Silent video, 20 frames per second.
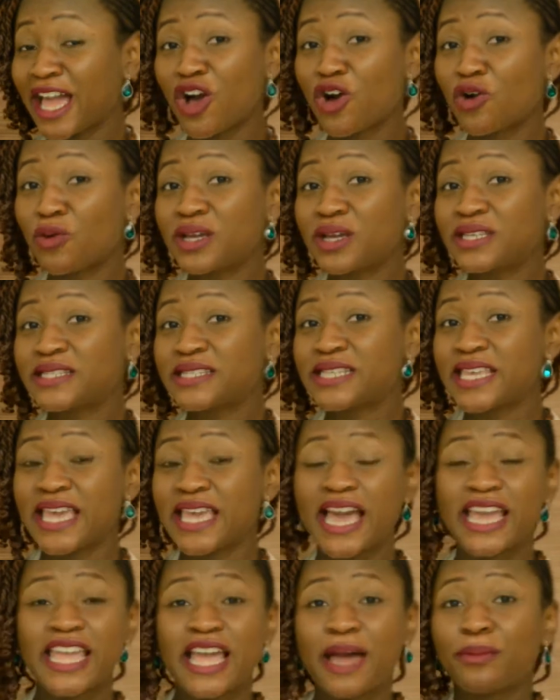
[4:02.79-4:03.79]
always say,
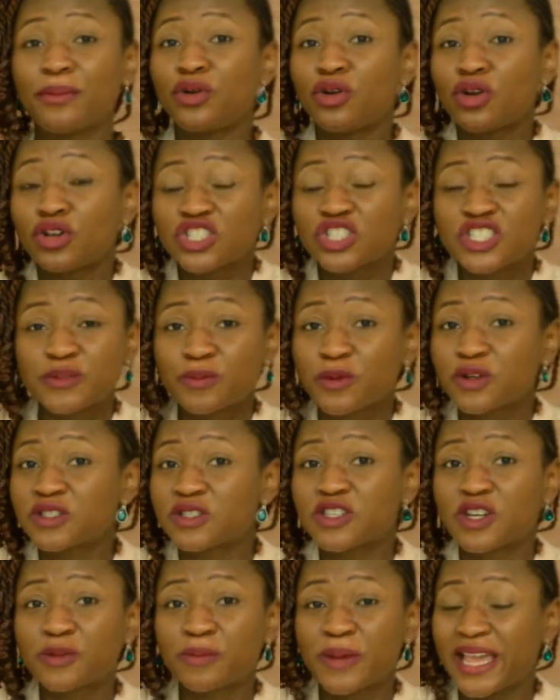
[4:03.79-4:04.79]
I am not
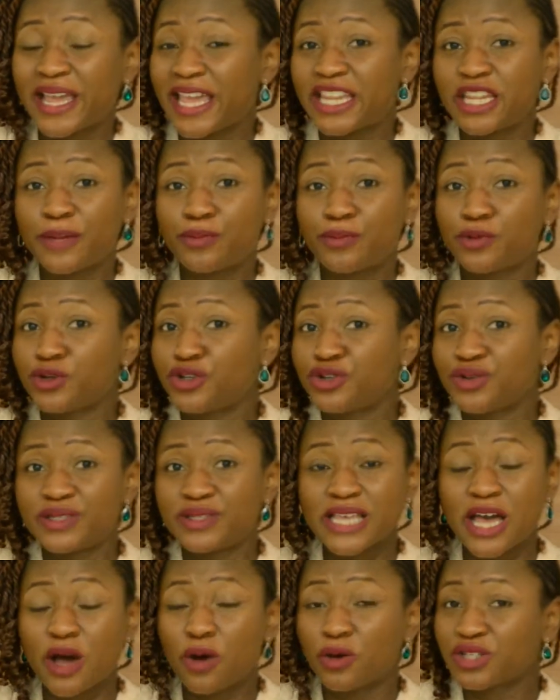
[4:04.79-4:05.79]
sponsored by any
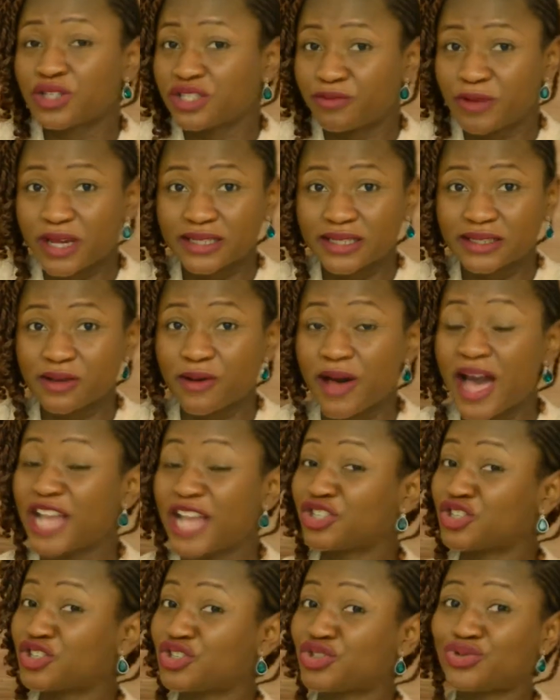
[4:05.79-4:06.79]
producer or director.
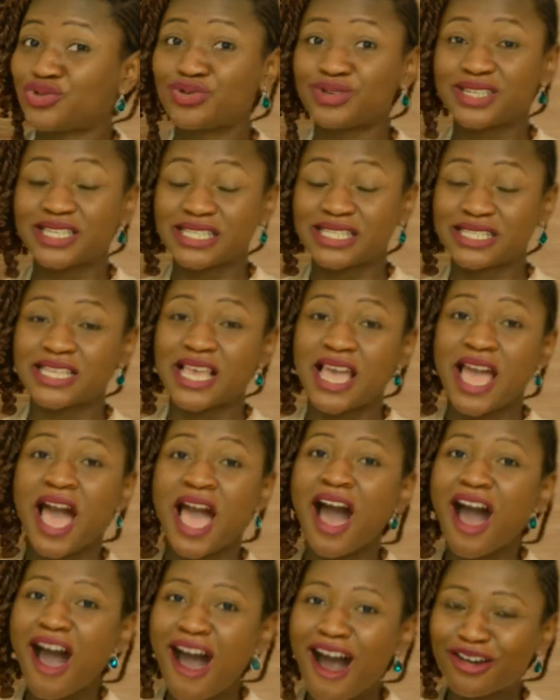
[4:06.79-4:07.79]
I just do this
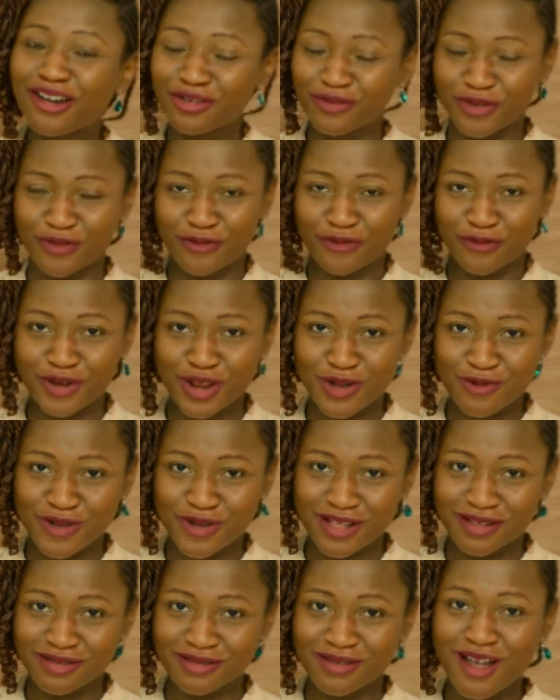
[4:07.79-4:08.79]
out of a free
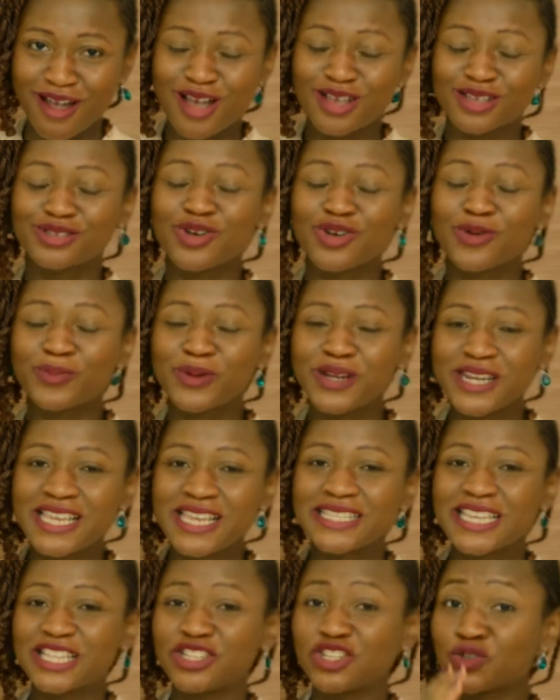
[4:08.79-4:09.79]
will. So
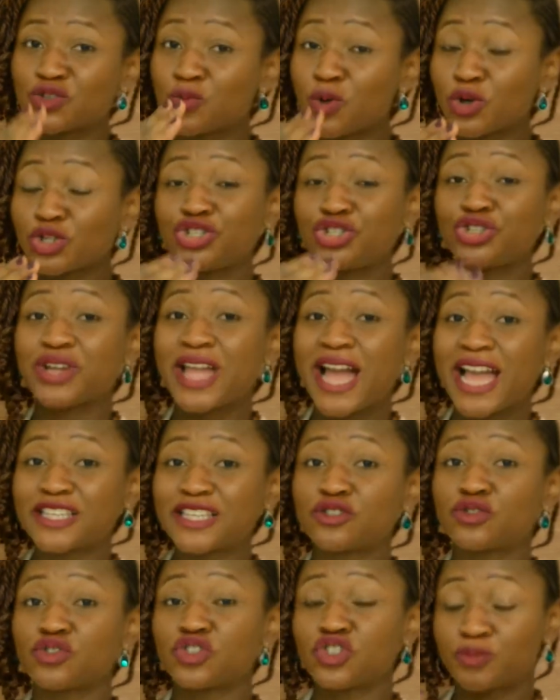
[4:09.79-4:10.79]
please, I just want you
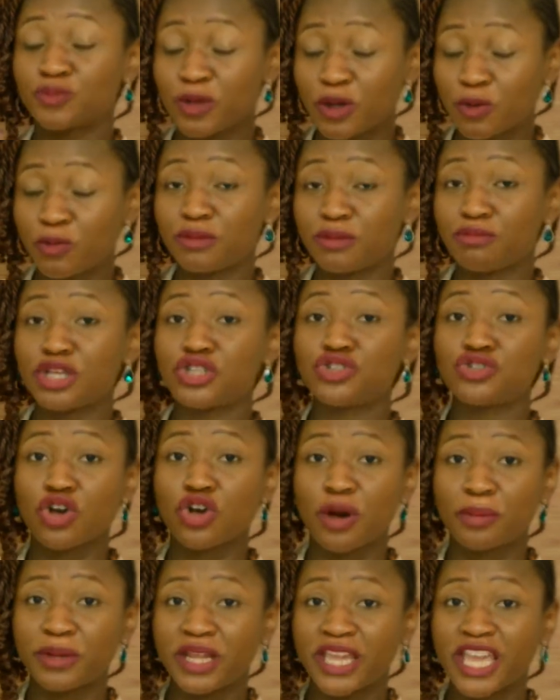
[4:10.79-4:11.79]
guys to speak with me, to
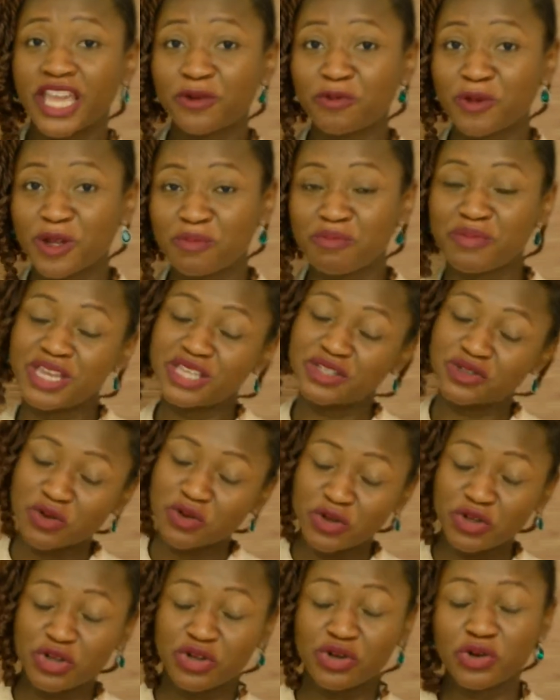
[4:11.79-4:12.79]
communicate with me,
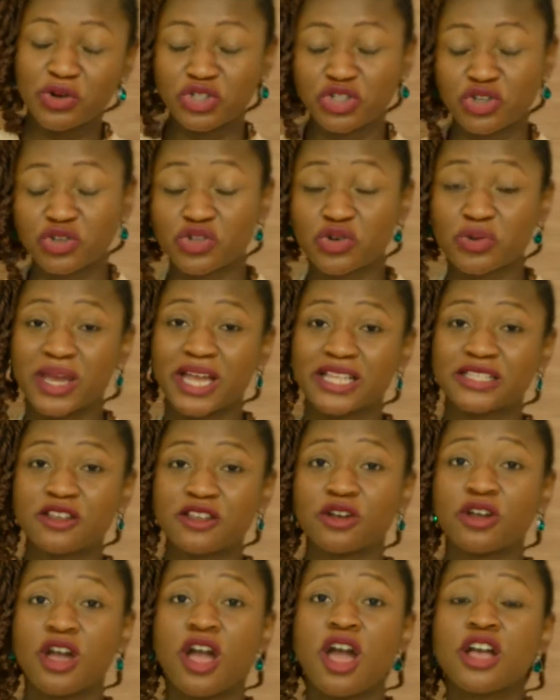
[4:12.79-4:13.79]
so you know, so we can
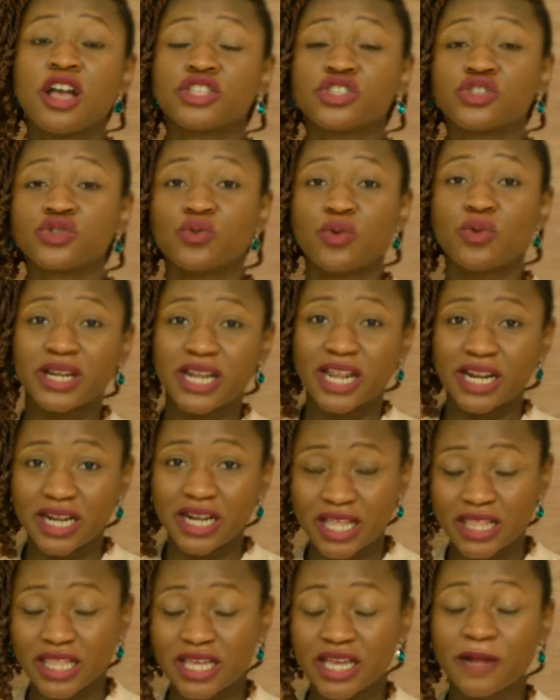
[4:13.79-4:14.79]
talk to one
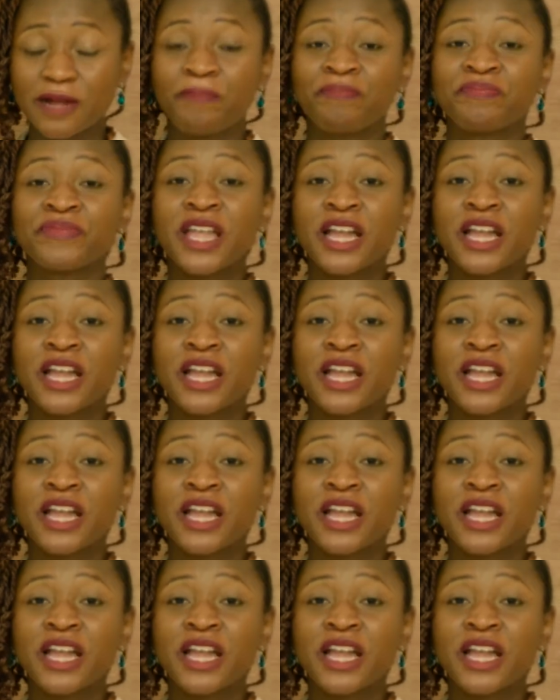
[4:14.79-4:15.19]
another.